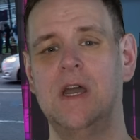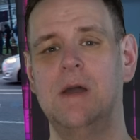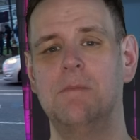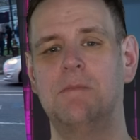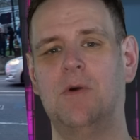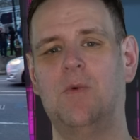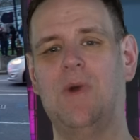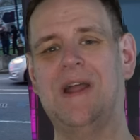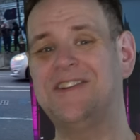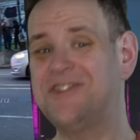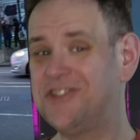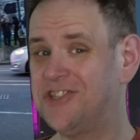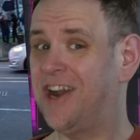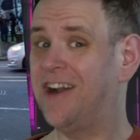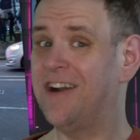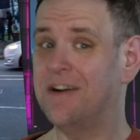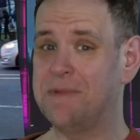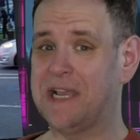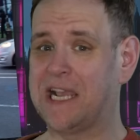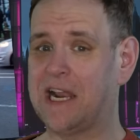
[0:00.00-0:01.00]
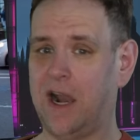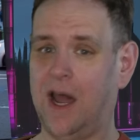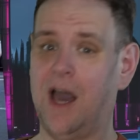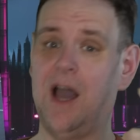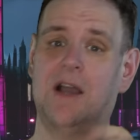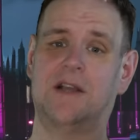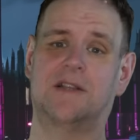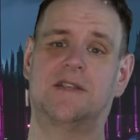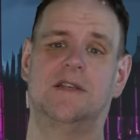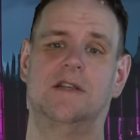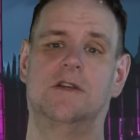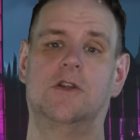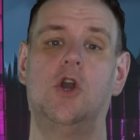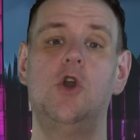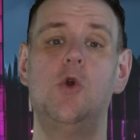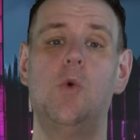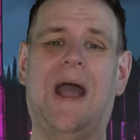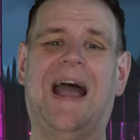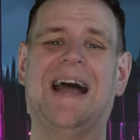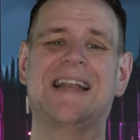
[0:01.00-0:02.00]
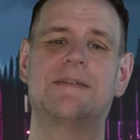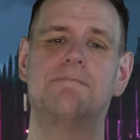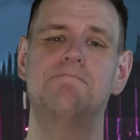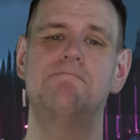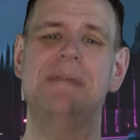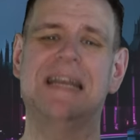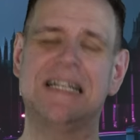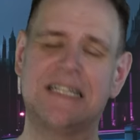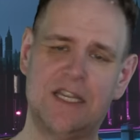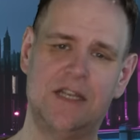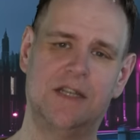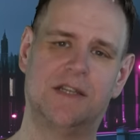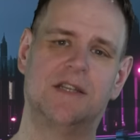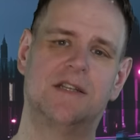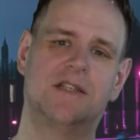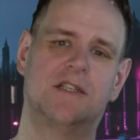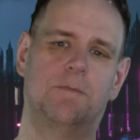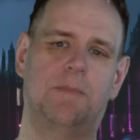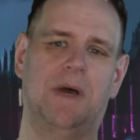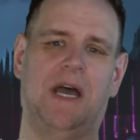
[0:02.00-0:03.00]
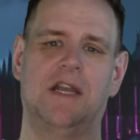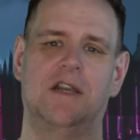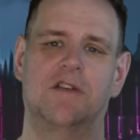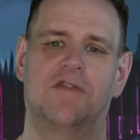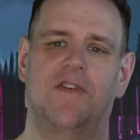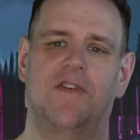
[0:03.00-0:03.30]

But when Jeremy Clarkson, who admitted to buying a